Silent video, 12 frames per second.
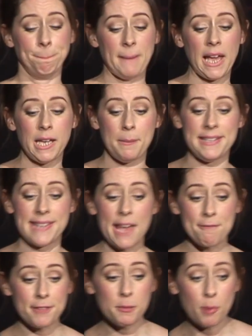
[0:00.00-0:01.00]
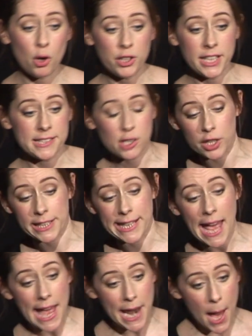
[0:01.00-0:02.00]
And it means everybody's got to
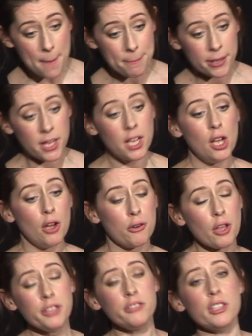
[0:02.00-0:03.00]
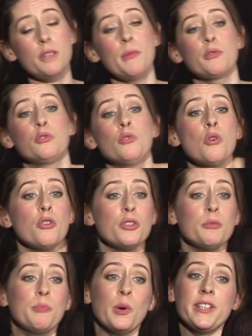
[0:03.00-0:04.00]
get up, run to the most
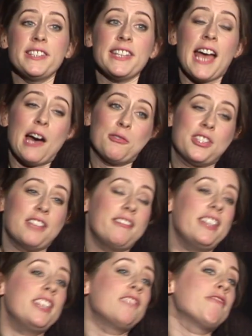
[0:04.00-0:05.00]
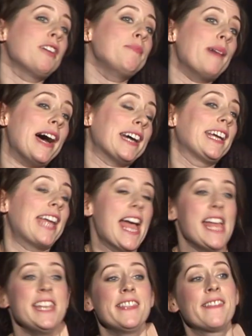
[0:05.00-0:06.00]
northern point of the house they're in and run back
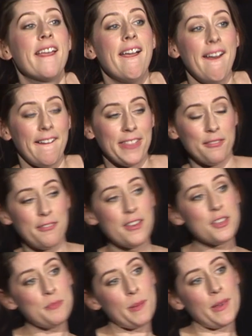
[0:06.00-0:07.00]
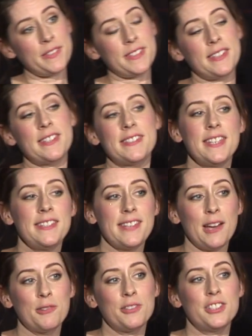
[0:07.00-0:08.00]
again. And the first person to sit
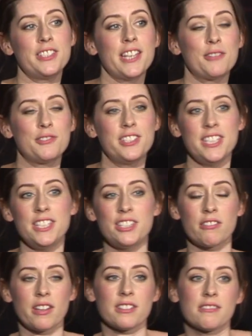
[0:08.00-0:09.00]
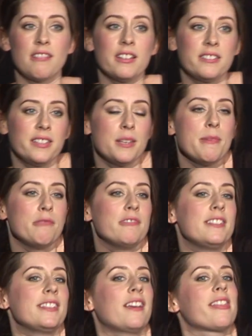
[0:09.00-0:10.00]
down and shout G-strings granted
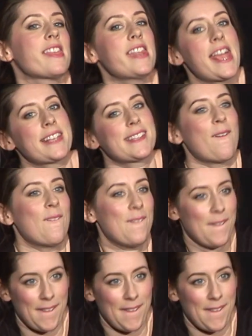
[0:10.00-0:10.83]
immunity on the next go.